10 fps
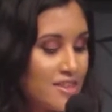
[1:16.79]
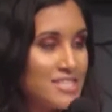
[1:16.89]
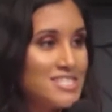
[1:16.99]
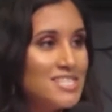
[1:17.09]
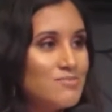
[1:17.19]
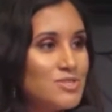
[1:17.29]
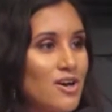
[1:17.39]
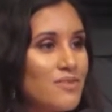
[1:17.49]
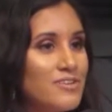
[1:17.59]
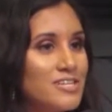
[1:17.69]
This seems
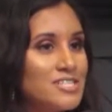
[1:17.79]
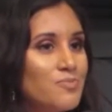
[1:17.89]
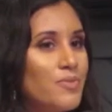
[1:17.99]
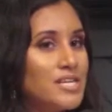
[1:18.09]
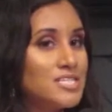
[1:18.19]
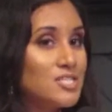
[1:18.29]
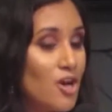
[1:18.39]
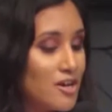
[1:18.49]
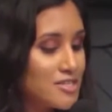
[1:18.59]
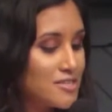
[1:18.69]
obvious, but it's
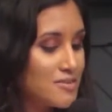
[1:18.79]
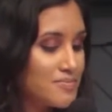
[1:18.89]
not.